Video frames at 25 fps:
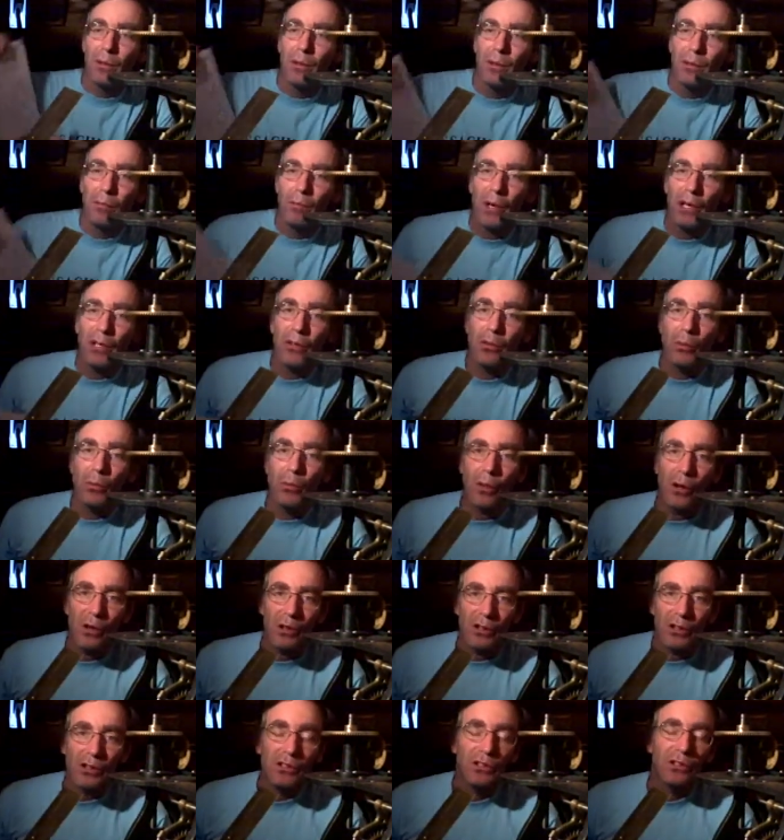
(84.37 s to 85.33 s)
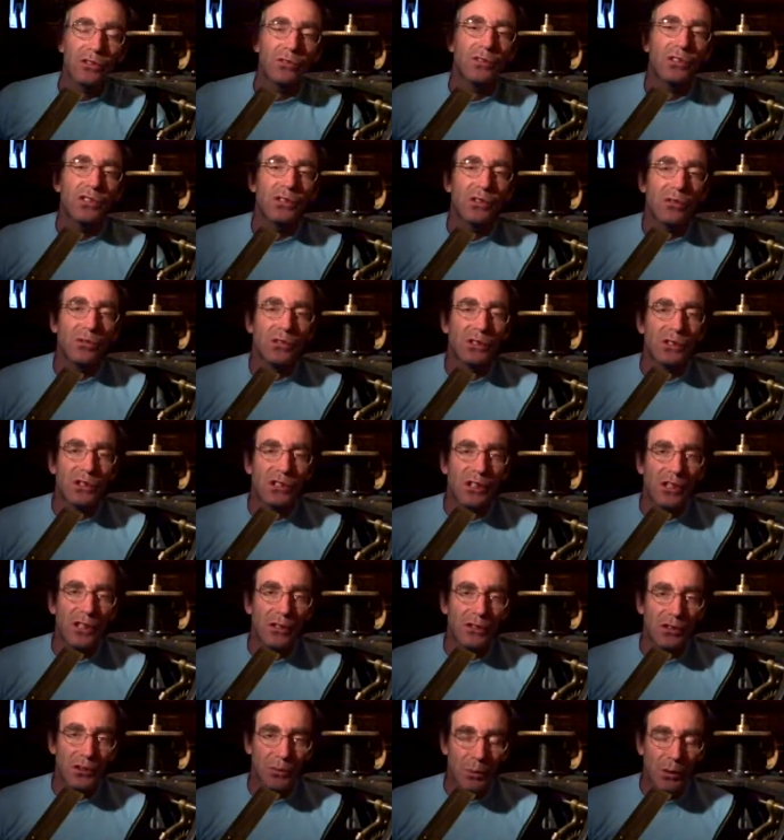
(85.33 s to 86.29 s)
Michael Marcus of Silver
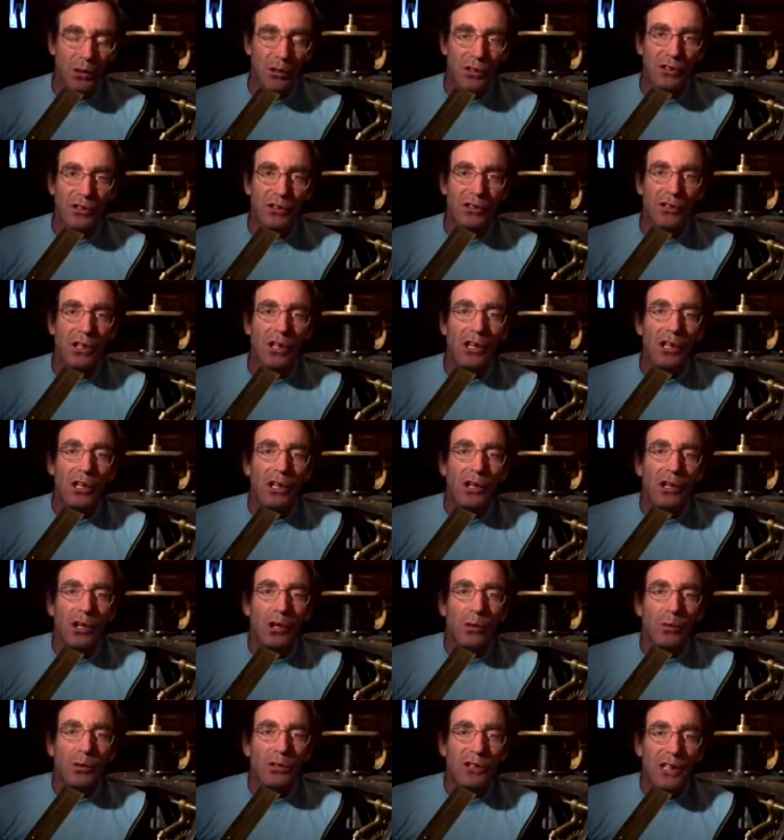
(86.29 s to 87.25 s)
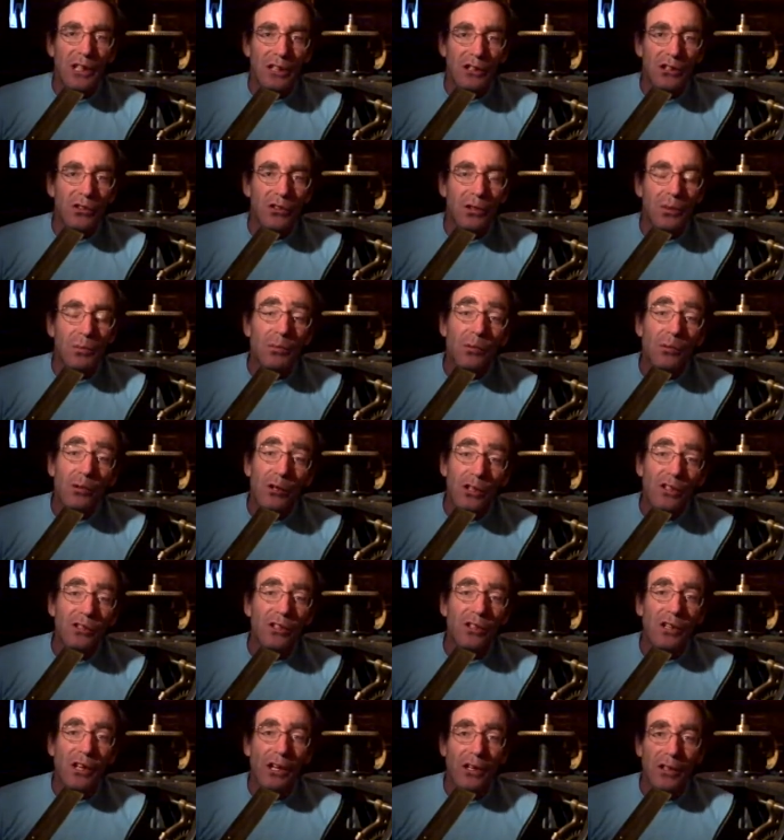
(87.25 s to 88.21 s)
Sands Books, was actually
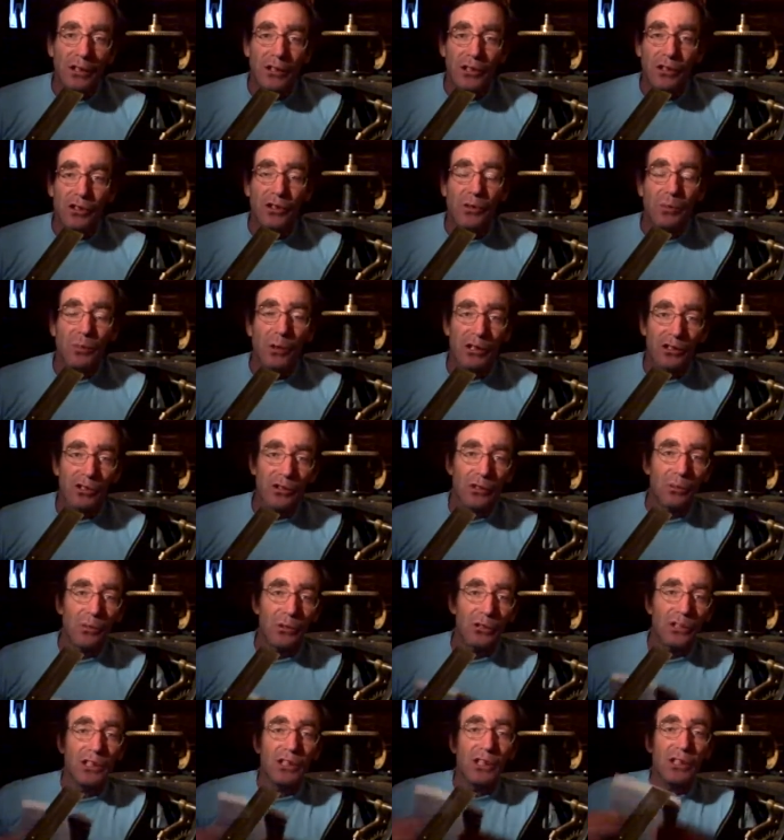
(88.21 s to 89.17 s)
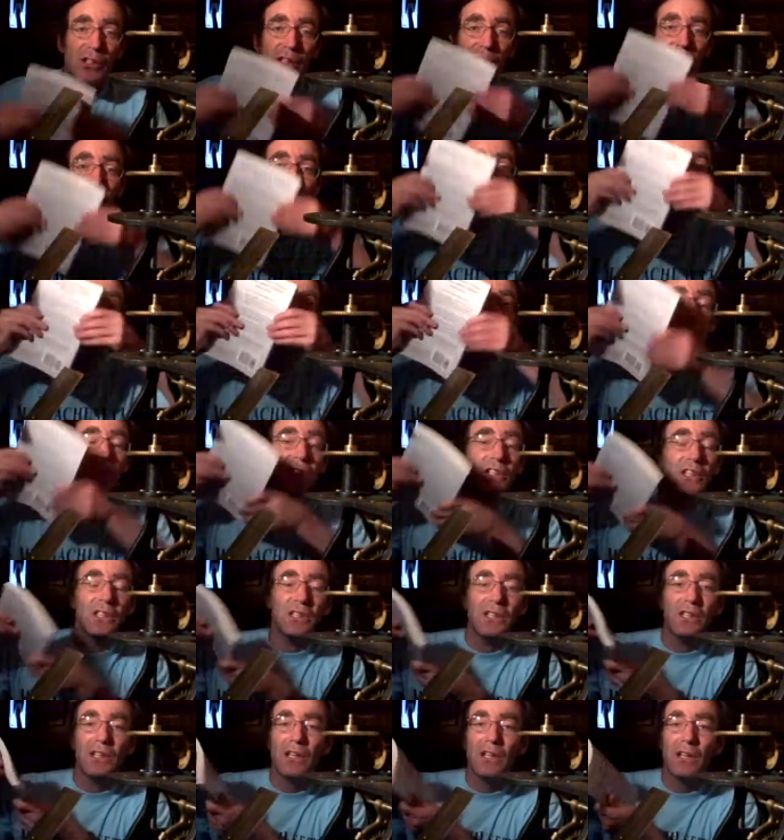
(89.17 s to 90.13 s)
printed on an espresso machine. And you can
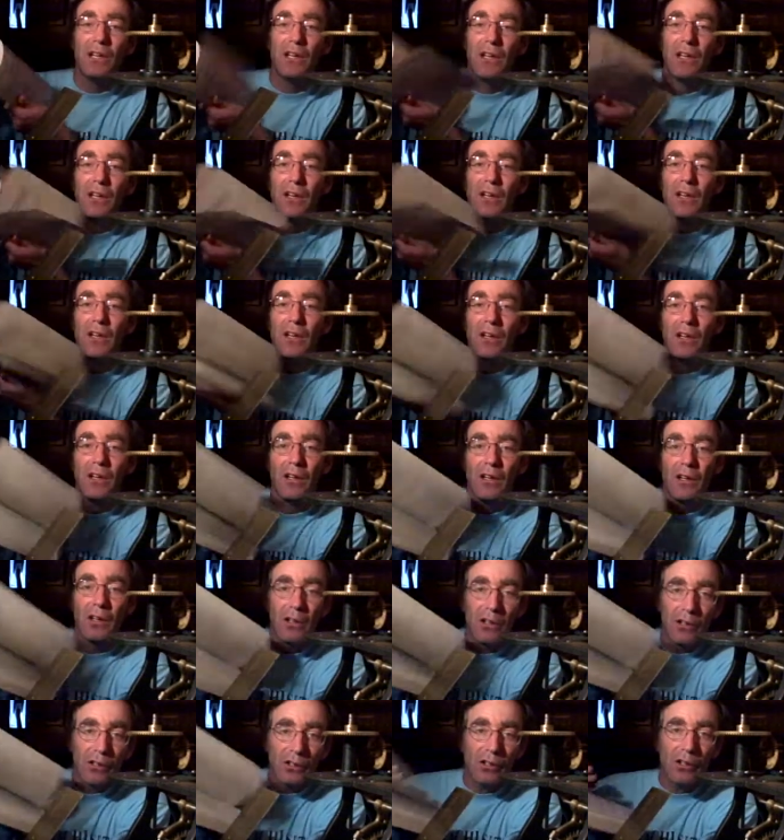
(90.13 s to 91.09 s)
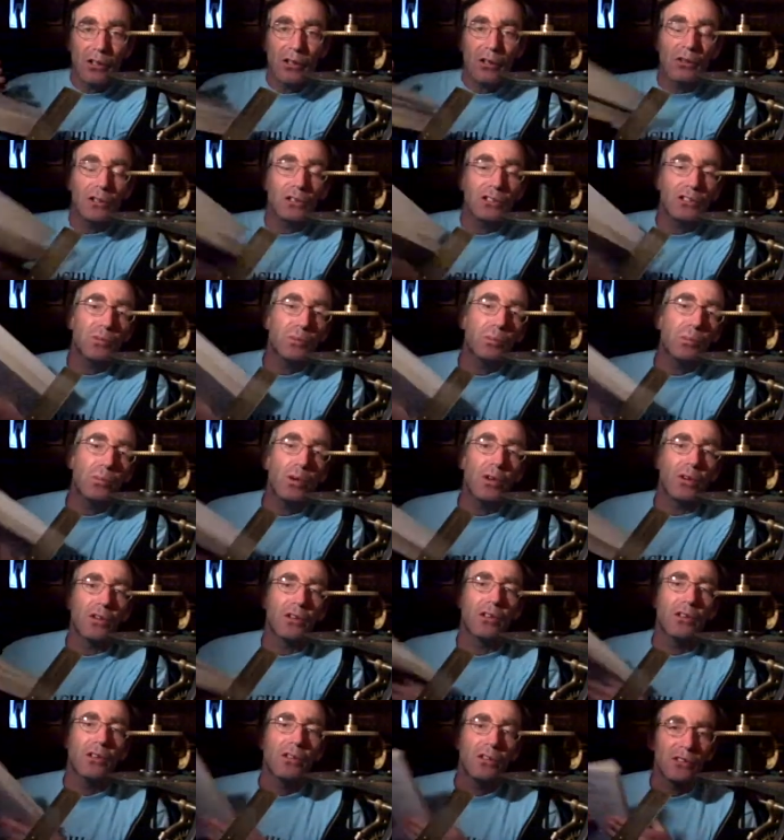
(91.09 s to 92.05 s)
see, you know, it's a
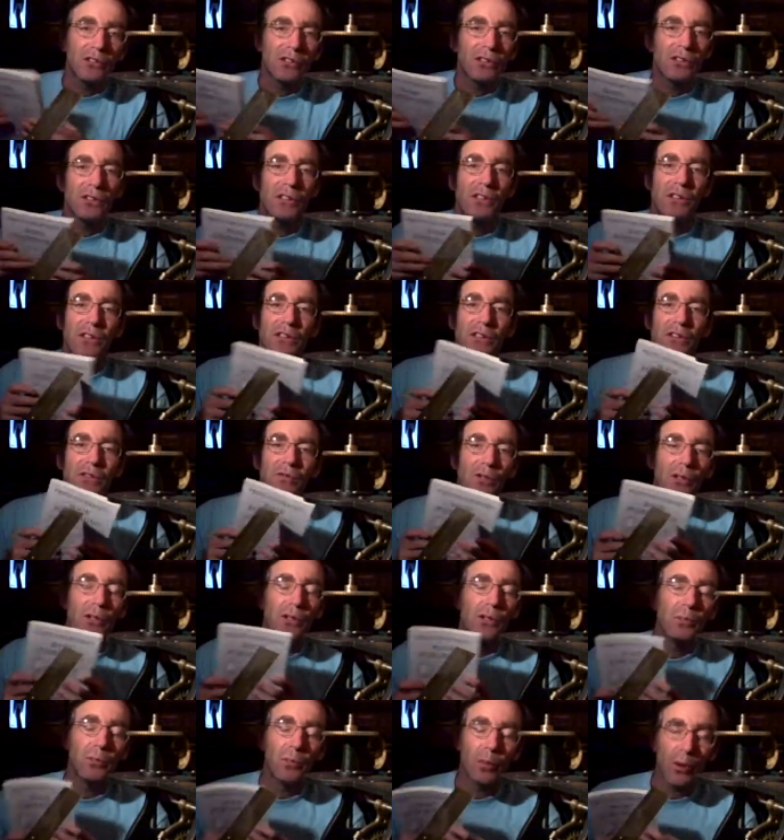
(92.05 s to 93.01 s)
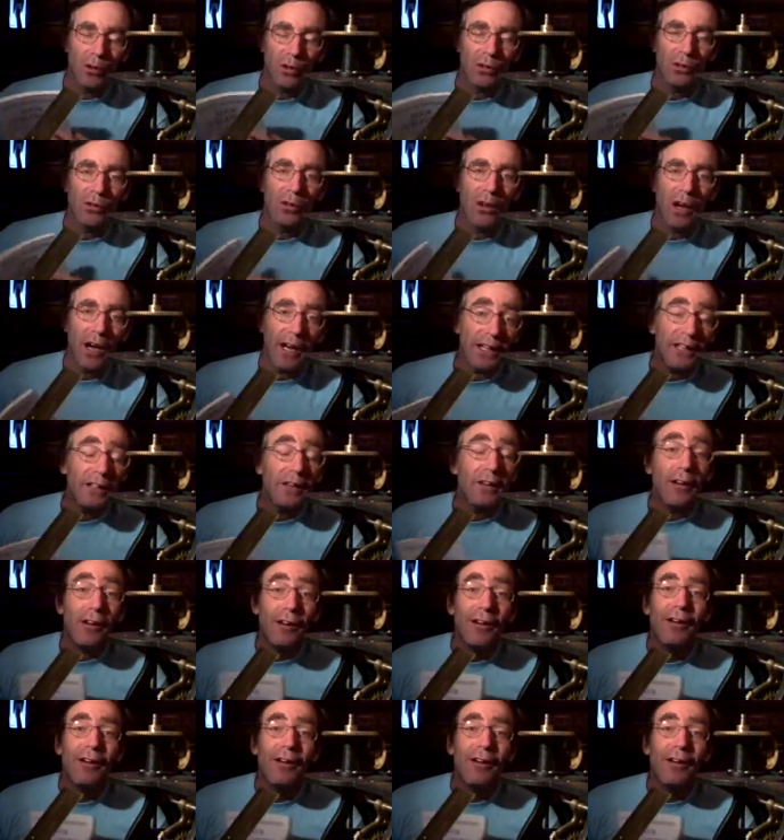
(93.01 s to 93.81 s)
book. There's, it's very book-like.